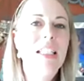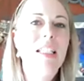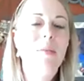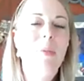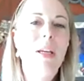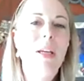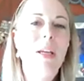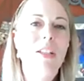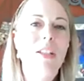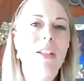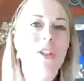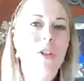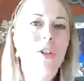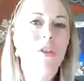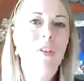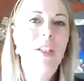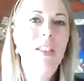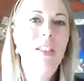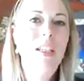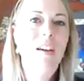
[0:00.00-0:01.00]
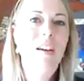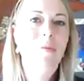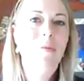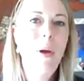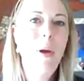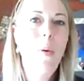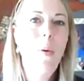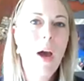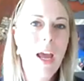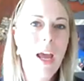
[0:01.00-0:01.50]
has to be in service
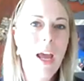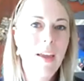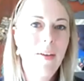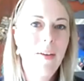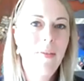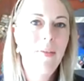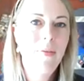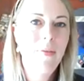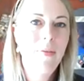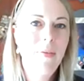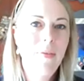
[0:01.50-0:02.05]
of my why.